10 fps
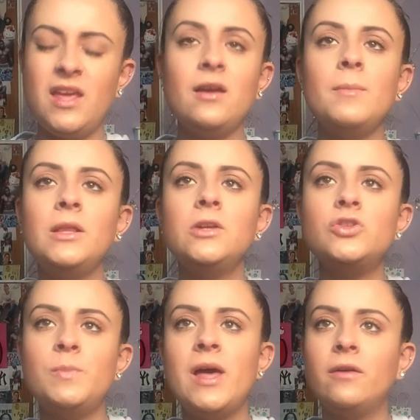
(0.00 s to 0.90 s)
I think I'm a
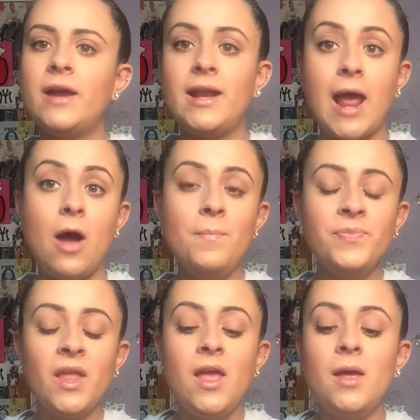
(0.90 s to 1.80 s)
little too pale right now.
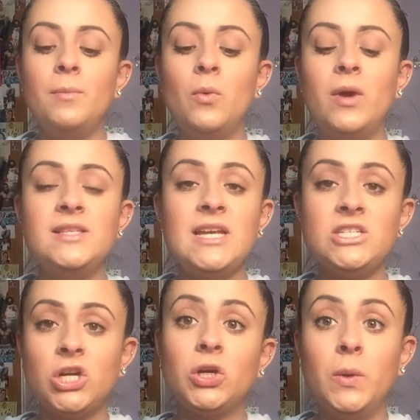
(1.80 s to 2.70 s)
But once
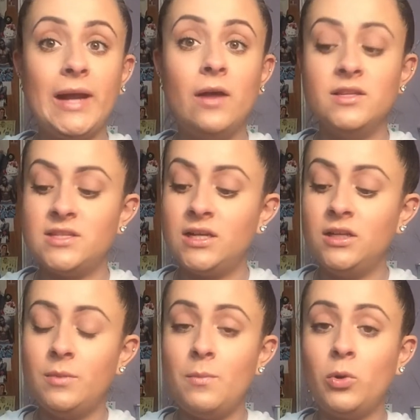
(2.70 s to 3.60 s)
I start going out in the sun
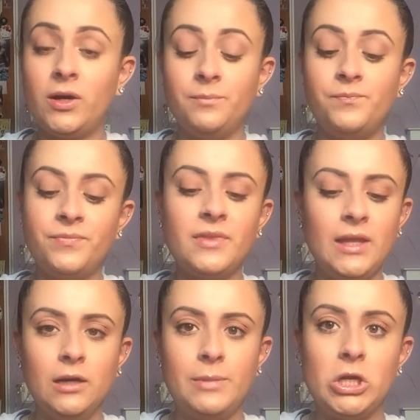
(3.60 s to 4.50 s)
a little bit more,
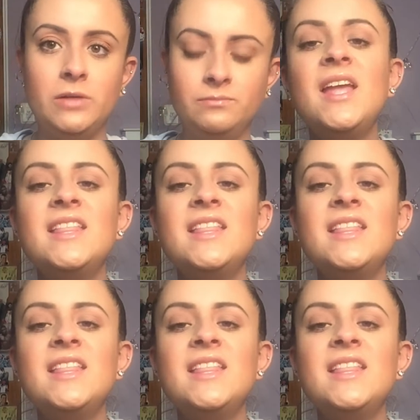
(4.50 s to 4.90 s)
it'll be good.